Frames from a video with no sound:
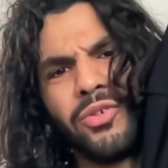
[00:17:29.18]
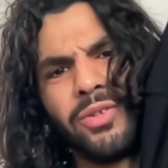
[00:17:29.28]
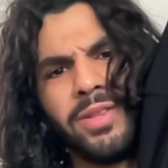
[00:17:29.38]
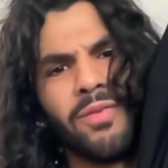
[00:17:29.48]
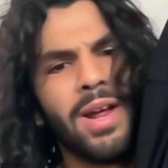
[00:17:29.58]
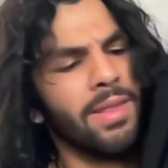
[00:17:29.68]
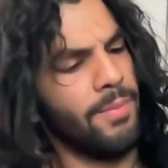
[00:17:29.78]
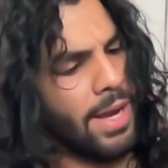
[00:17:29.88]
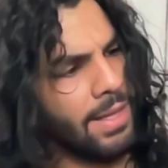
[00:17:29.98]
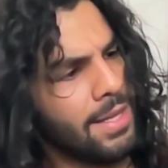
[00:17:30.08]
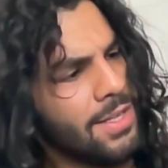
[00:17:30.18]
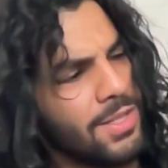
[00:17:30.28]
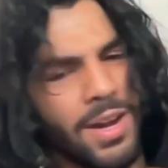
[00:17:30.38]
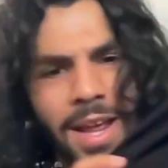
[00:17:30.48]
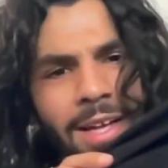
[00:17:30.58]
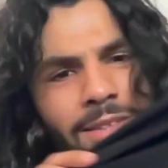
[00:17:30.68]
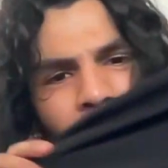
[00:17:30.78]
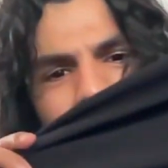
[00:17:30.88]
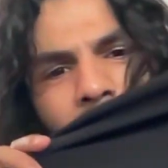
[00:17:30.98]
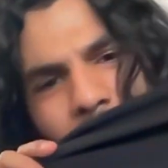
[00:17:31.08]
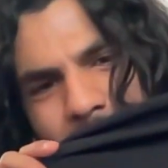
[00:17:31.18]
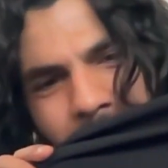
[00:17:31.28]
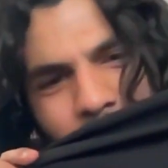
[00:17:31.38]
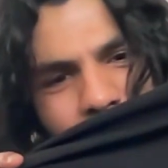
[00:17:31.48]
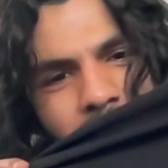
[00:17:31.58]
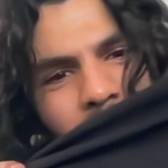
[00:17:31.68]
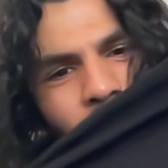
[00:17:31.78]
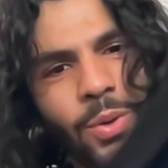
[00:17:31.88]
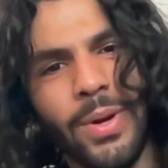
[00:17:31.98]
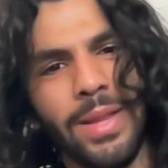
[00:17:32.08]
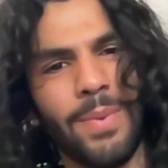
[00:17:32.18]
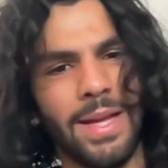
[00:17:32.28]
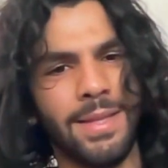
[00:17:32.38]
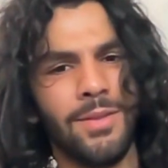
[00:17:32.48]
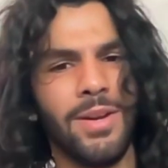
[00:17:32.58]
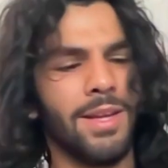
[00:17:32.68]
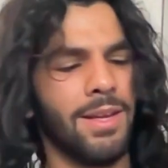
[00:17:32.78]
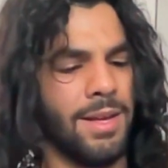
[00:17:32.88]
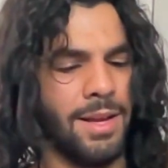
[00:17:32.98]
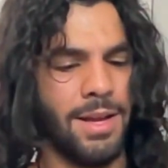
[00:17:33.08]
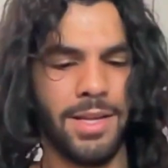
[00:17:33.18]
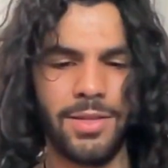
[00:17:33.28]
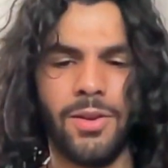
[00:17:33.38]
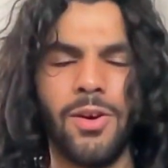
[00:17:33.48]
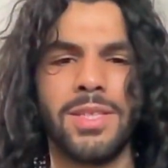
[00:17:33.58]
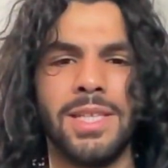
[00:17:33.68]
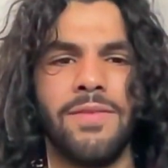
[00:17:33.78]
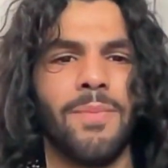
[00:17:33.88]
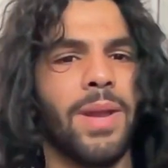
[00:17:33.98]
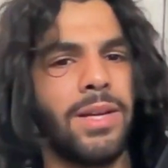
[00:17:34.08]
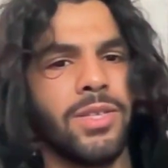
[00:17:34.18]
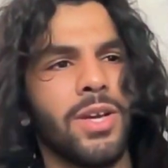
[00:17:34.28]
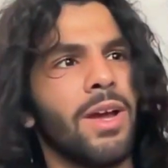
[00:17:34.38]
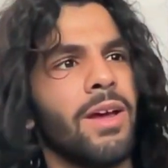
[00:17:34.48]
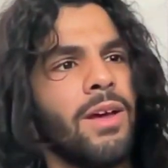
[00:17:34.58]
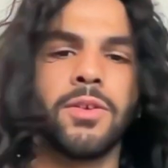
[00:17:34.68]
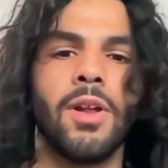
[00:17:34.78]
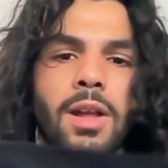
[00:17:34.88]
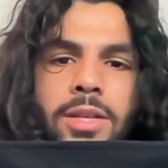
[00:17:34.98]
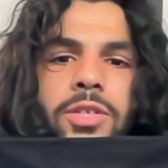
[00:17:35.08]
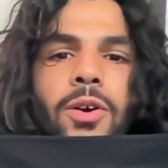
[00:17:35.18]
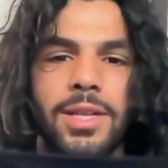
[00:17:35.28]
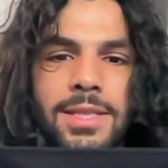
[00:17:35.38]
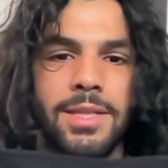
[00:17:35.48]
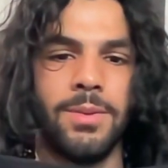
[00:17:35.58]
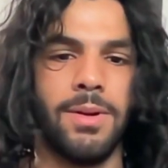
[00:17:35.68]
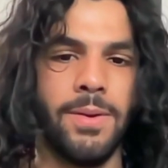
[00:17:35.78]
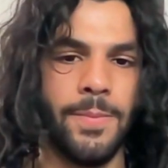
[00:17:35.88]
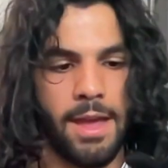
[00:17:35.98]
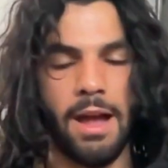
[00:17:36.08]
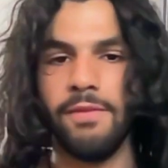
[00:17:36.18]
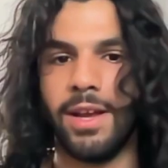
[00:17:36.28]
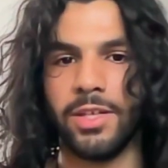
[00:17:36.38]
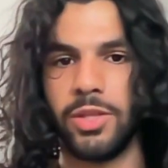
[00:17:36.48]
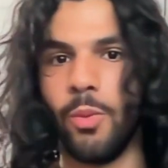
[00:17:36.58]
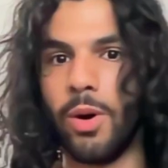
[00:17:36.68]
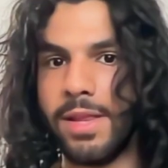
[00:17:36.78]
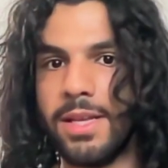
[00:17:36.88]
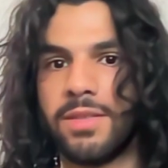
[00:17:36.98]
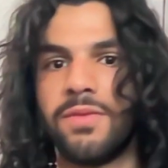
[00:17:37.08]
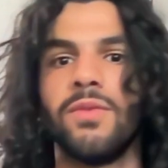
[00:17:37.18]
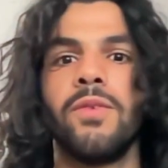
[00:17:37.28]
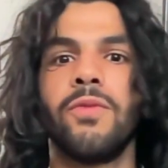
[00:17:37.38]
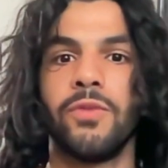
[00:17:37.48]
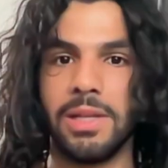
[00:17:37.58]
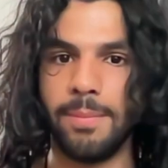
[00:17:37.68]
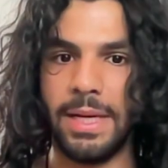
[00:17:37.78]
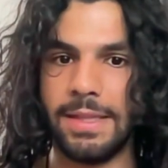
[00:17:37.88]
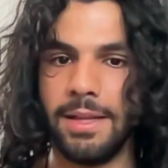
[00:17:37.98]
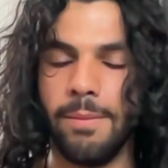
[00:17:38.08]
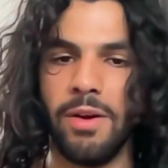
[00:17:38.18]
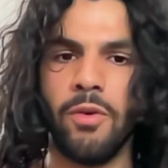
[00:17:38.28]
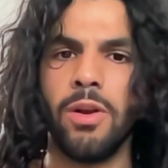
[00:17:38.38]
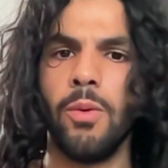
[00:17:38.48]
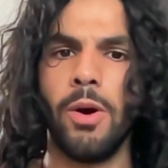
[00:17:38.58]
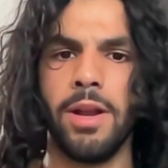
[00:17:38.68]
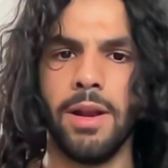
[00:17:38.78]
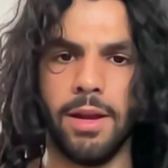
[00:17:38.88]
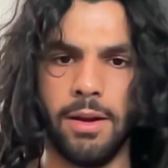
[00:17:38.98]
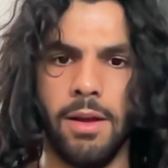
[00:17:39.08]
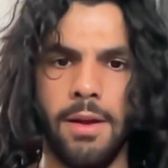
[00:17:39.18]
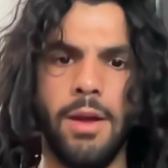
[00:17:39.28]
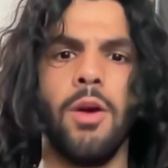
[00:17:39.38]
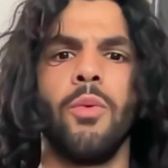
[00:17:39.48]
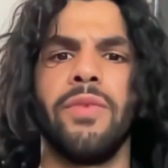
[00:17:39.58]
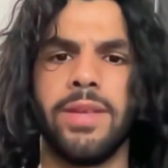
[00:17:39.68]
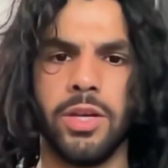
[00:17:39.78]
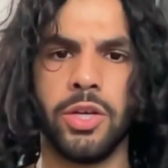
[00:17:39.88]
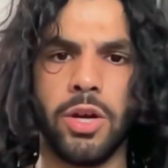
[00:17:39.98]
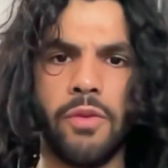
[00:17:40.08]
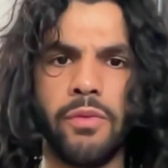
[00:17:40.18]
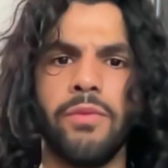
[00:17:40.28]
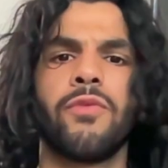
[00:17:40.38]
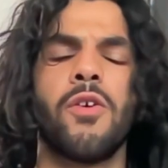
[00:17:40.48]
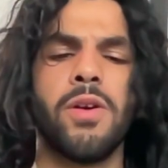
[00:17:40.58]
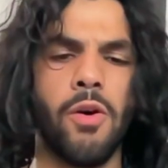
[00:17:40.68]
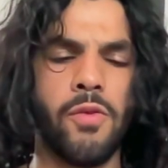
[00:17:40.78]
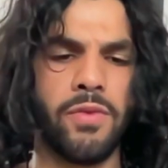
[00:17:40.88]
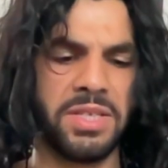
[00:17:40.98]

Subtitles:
due to the random patterns on it. It's got such a weird pattern on it. It's a long sleeved black shirt. got large collars as well. Yeah, I haven't actually worn this fully buttoned up. I've only worn it like with a t-shirt and thrown it over